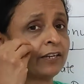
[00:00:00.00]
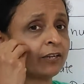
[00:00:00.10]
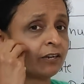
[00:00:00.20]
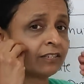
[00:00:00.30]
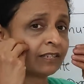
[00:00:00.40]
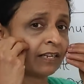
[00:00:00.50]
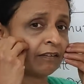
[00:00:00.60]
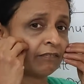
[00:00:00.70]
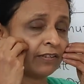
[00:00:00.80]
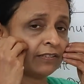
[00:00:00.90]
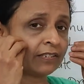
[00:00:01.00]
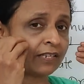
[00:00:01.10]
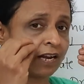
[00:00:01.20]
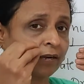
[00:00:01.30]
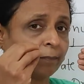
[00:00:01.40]
your skin will
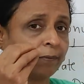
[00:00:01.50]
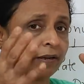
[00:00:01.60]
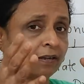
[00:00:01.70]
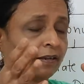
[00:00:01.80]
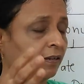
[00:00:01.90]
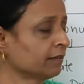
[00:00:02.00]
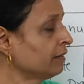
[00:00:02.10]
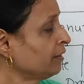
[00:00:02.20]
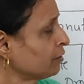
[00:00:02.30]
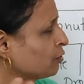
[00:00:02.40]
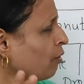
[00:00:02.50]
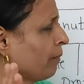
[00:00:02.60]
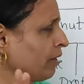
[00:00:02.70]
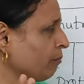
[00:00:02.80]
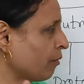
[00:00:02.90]
start breaking. So
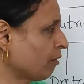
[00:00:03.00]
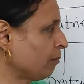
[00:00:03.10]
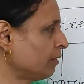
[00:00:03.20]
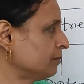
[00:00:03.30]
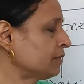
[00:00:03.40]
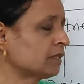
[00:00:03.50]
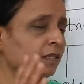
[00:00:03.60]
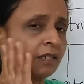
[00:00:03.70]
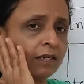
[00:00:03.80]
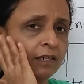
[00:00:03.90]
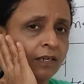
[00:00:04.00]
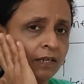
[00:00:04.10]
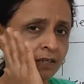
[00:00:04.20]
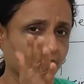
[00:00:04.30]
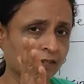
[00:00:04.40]
many problems
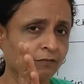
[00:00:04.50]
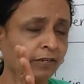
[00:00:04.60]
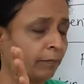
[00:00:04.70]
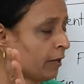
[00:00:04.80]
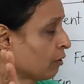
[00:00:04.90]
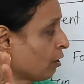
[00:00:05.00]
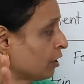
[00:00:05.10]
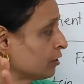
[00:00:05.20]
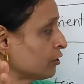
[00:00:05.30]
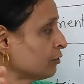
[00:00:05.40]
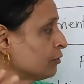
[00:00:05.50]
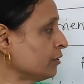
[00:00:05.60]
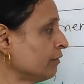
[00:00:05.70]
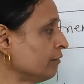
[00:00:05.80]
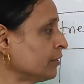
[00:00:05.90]
will be caused due to
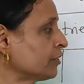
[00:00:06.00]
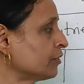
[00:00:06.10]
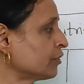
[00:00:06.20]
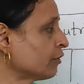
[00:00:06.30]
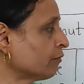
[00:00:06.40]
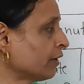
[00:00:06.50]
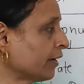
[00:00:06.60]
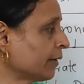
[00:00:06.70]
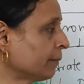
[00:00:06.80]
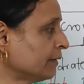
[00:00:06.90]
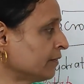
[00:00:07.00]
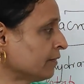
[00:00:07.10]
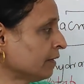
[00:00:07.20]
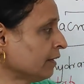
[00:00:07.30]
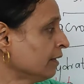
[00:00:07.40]
deficiency of vitamin
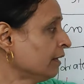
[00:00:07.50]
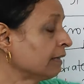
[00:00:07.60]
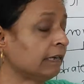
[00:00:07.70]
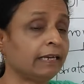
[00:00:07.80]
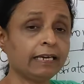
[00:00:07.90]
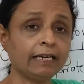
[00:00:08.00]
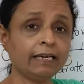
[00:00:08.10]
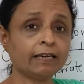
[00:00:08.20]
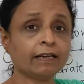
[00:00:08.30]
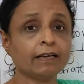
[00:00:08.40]
C. D,